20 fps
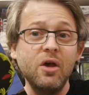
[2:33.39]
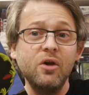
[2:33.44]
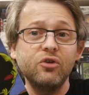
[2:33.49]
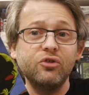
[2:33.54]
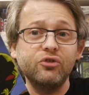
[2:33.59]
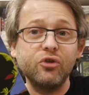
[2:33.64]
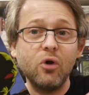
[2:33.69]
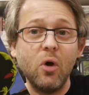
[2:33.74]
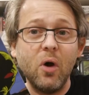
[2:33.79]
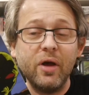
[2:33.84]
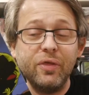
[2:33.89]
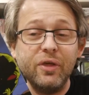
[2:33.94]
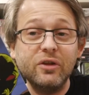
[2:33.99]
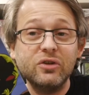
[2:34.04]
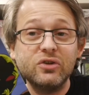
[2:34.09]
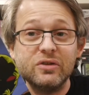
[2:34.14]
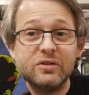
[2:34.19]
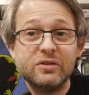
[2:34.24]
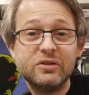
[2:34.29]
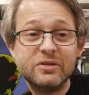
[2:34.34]
So I
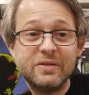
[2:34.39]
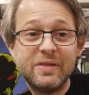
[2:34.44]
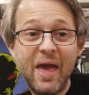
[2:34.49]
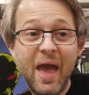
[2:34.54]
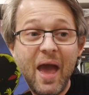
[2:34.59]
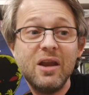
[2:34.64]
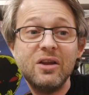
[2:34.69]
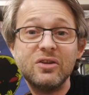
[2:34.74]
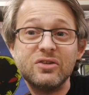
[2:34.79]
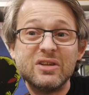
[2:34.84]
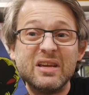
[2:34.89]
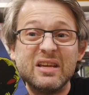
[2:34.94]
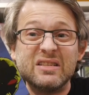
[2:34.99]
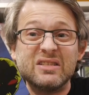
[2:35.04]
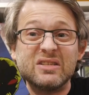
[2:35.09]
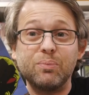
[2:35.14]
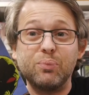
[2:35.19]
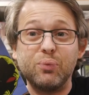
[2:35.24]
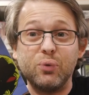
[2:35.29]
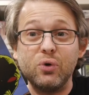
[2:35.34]
think to, to that is
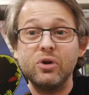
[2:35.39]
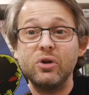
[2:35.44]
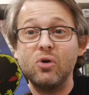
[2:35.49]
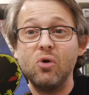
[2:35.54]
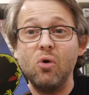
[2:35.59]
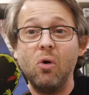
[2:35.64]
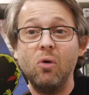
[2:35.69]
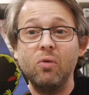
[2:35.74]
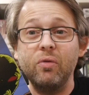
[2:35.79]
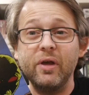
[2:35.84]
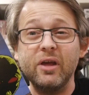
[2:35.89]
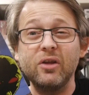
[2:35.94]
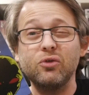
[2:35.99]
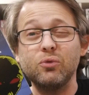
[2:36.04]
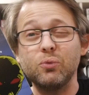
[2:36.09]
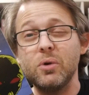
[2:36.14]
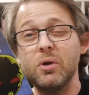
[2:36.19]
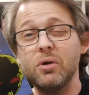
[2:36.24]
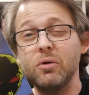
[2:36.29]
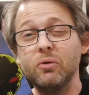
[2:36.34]
it's pretty cool. Like
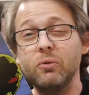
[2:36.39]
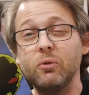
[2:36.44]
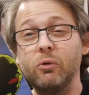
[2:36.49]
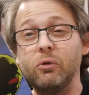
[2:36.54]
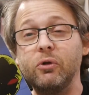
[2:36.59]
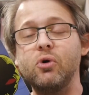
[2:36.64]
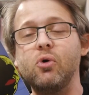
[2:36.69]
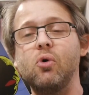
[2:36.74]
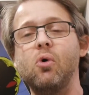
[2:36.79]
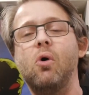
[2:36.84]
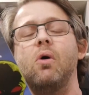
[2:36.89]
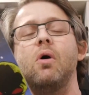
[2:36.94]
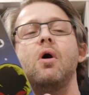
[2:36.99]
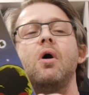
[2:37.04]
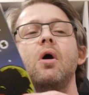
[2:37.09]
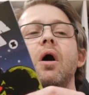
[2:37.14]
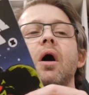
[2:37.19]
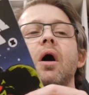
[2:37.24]
it's really really cool.